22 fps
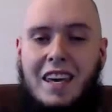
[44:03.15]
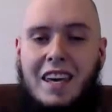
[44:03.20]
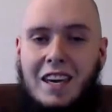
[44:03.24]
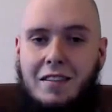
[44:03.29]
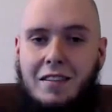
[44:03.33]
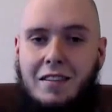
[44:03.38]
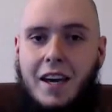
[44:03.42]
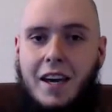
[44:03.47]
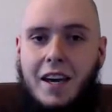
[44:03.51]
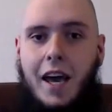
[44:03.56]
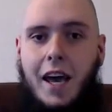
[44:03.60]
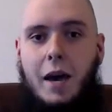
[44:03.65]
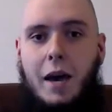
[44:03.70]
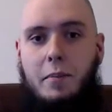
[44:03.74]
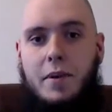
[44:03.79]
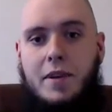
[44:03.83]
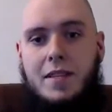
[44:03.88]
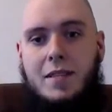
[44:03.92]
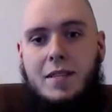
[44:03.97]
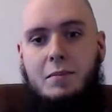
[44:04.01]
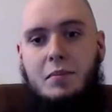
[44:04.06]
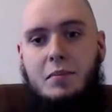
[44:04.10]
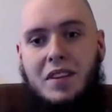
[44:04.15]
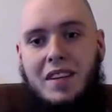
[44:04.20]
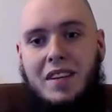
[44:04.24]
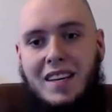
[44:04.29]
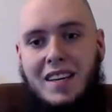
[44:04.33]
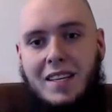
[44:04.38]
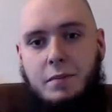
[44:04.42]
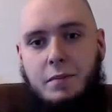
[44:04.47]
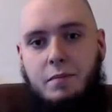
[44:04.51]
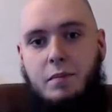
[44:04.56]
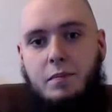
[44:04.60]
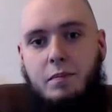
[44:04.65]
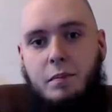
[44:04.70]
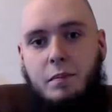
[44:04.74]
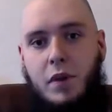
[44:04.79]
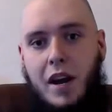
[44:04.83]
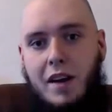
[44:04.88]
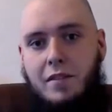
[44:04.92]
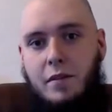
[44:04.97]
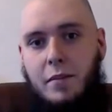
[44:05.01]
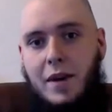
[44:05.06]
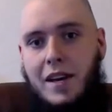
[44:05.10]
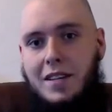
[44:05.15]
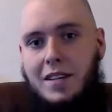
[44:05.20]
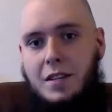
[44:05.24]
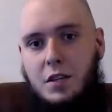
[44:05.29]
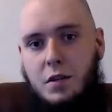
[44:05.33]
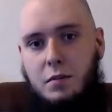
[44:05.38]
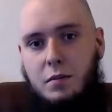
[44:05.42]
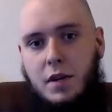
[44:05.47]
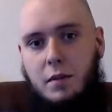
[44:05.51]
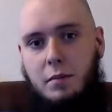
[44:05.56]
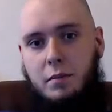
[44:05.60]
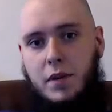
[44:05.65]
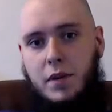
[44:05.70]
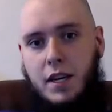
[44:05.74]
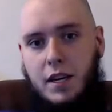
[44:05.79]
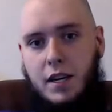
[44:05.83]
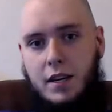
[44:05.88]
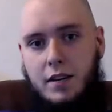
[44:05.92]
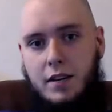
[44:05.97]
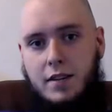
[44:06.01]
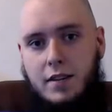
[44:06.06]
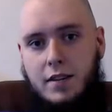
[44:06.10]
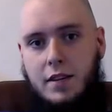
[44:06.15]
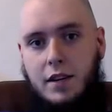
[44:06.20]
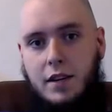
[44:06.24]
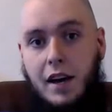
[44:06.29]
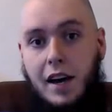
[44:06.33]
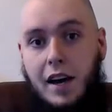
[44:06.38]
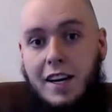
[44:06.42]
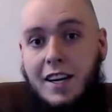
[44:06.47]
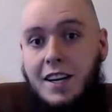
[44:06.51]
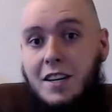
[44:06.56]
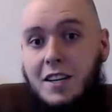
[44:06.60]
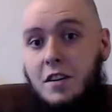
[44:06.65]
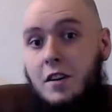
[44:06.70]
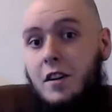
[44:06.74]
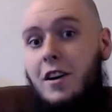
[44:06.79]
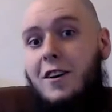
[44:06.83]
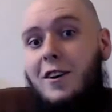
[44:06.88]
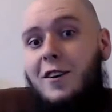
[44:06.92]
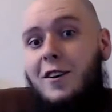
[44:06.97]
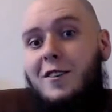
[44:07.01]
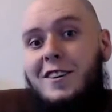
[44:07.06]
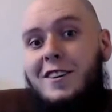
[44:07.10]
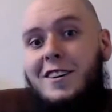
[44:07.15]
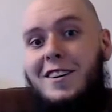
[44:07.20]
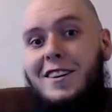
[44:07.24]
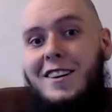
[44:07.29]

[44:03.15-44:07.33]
If that happens, please private message me because I need to know.